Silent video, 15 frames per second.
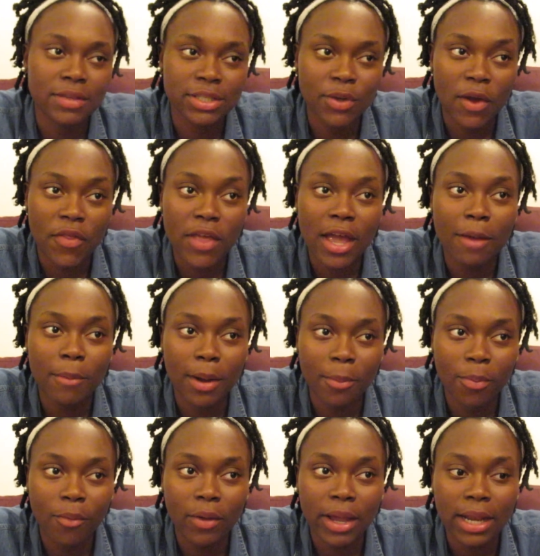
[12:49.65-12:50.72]
And so I think I'm at a
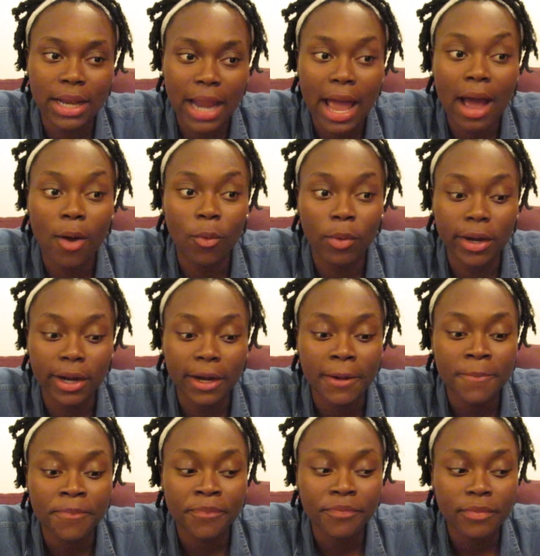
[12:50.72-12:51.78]
point now where
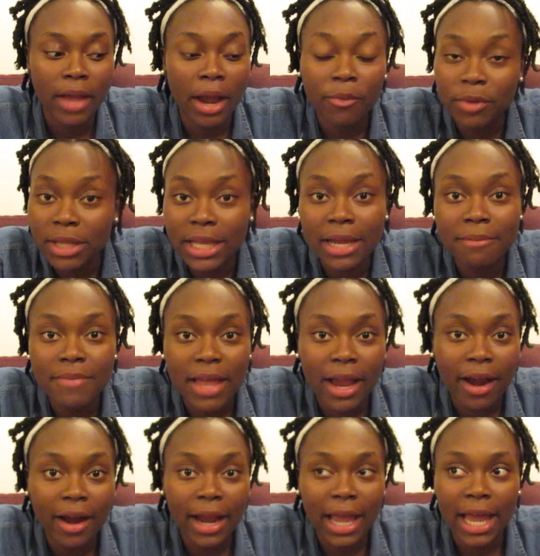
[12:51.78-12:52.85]
I really am
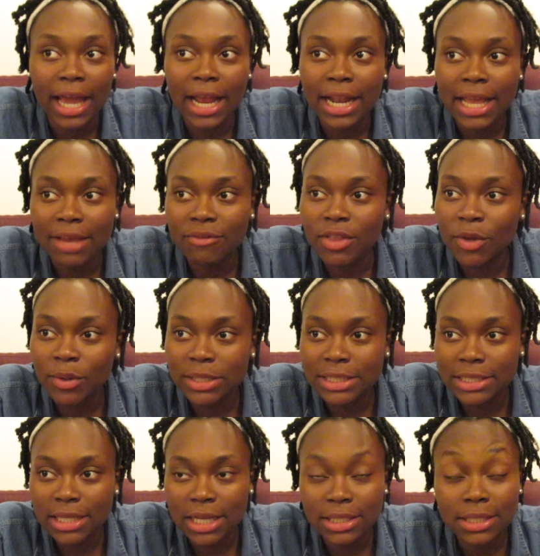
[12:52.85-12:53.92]
there, and even though
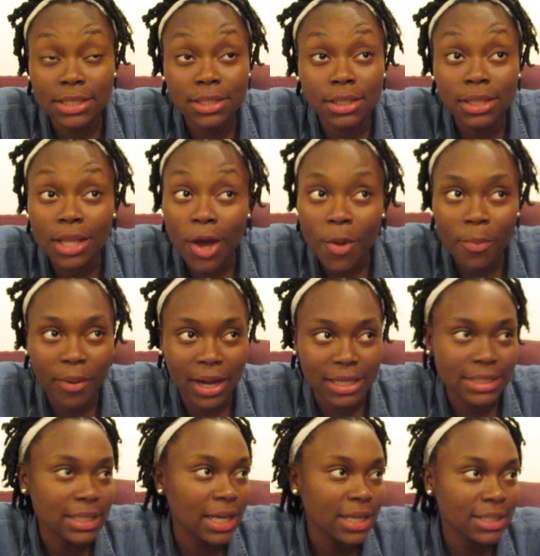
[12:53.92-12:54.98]
it's a slow
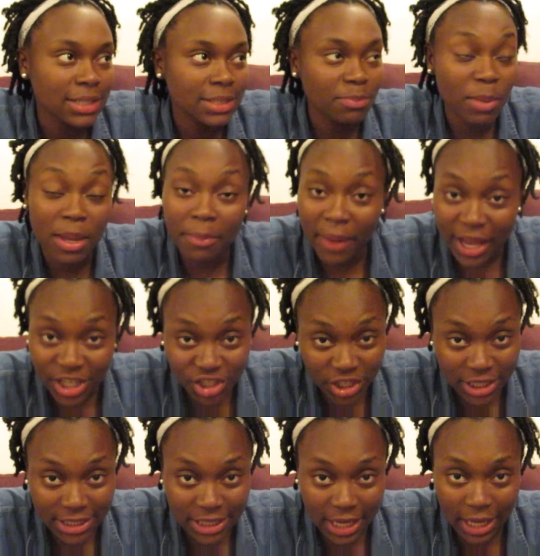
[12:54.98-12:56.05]
process, being
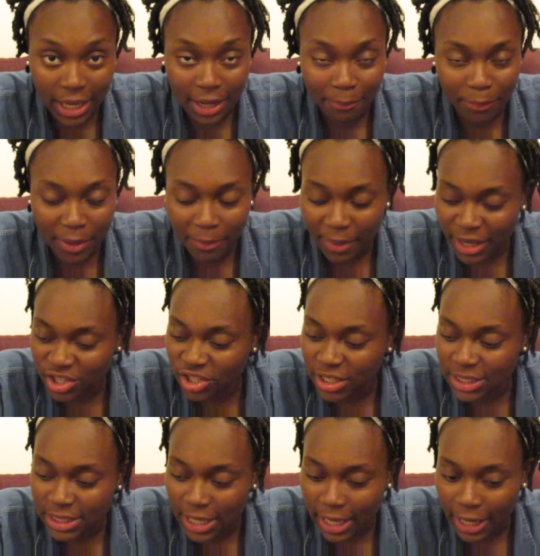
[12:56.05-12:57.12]
patient is key. Being patient
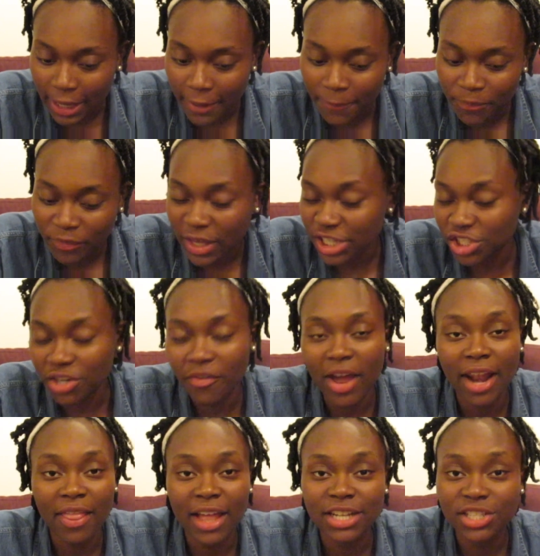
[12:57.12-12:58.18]
is key. I should have
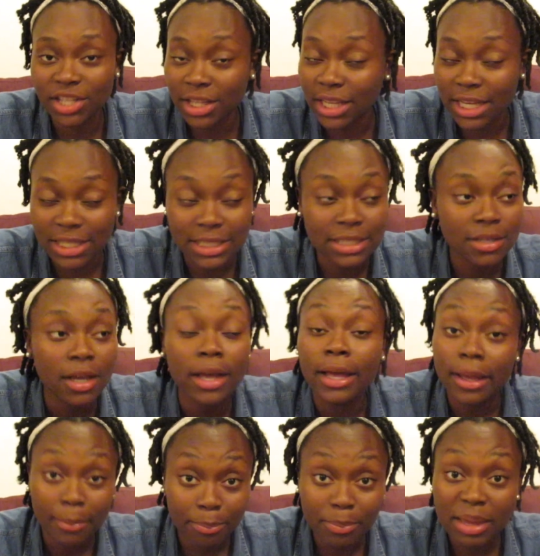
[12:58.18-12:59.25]
added that to the list.
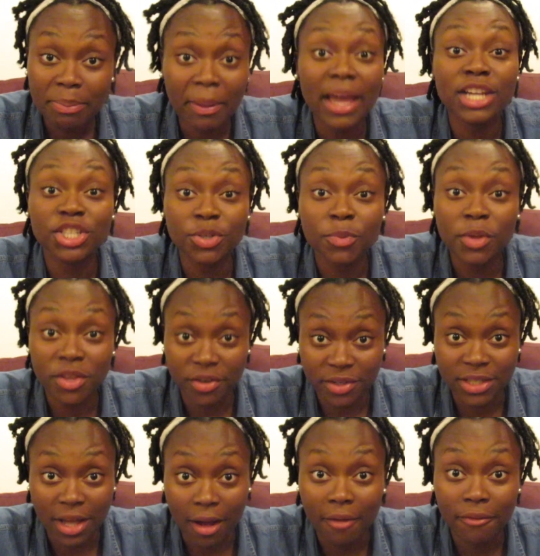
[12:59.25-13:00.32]
Be patient with
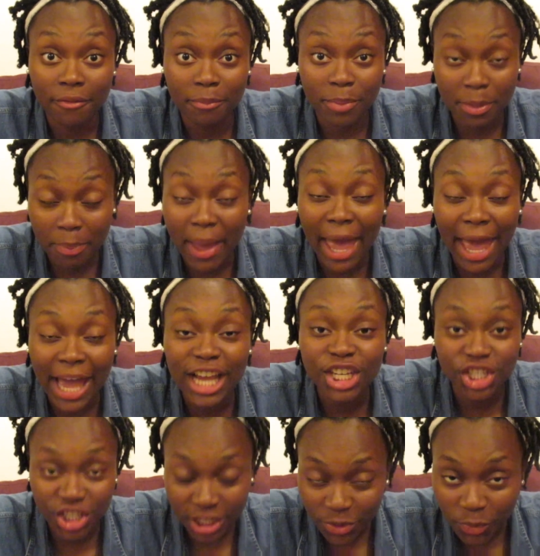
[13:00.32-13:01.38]
yourself. Be
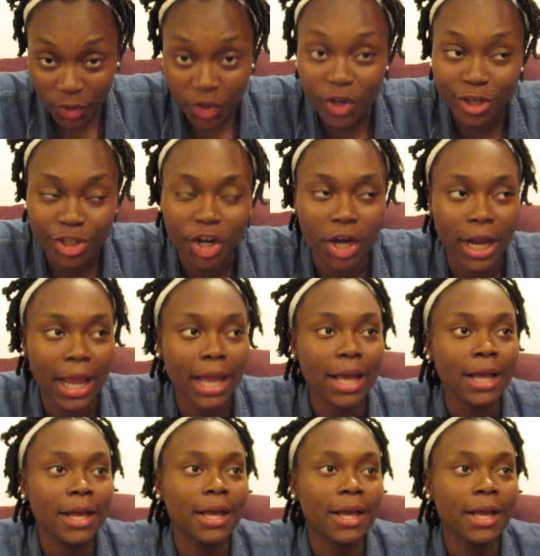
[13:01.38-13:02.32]
patient with your journey.